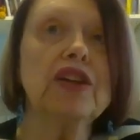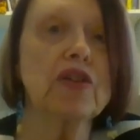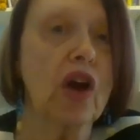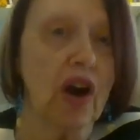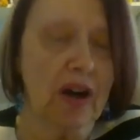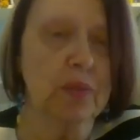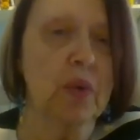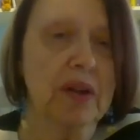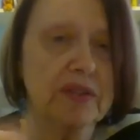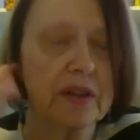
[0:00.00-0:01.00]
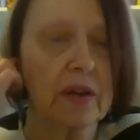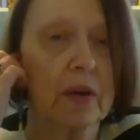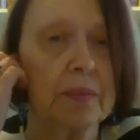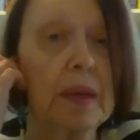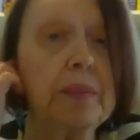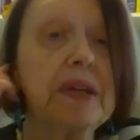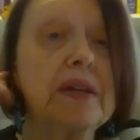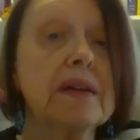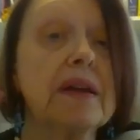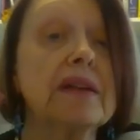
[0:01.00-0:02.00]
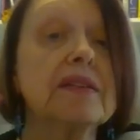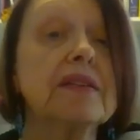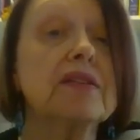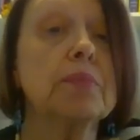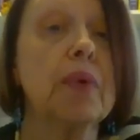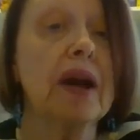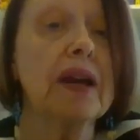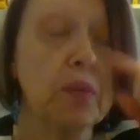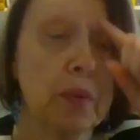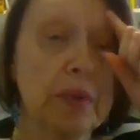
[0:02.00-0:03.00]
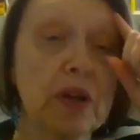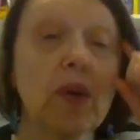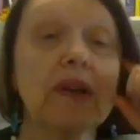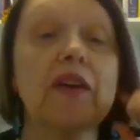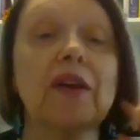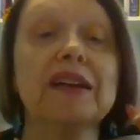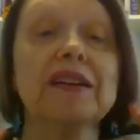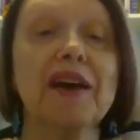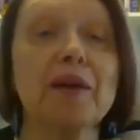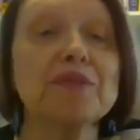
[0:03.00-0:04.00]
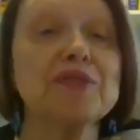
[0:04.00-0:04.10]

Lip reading: your heart wants to go. Maybe your body won't be going there anytime